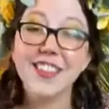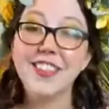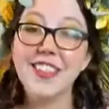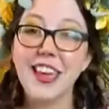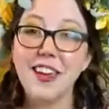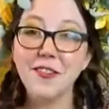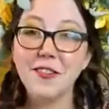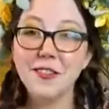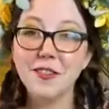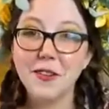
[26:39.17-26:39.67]

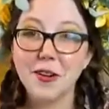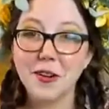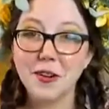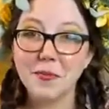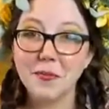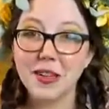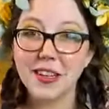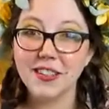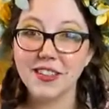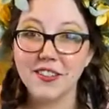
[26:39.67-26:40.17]
they were throwing
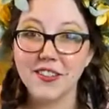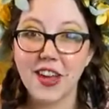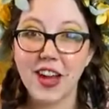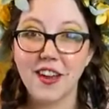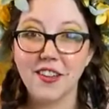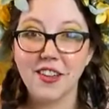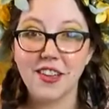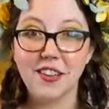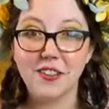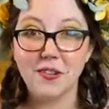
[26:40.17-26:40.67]
because of how
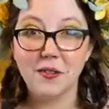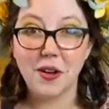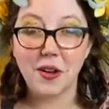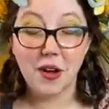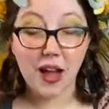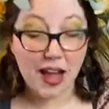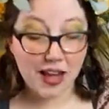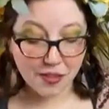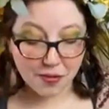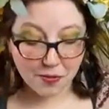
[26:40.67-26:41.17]
they throw.
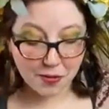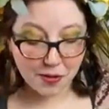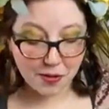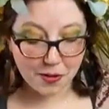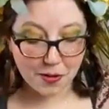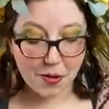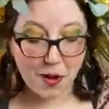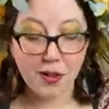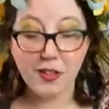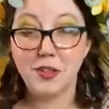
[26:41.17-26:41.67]
I throw
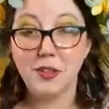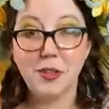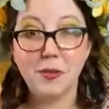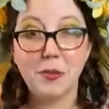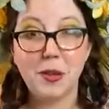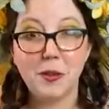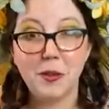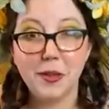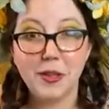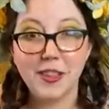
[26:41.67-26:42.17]
on just
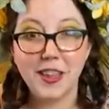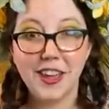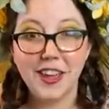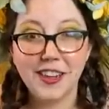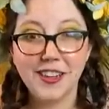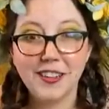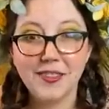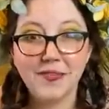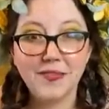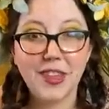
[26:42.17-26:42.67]
my wheel
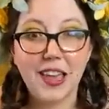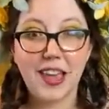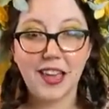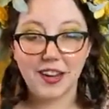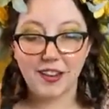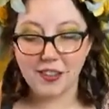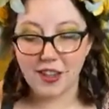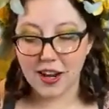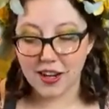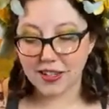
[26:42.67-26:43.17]
head, and
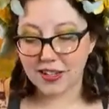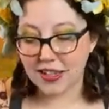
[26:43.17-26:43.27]
a lot of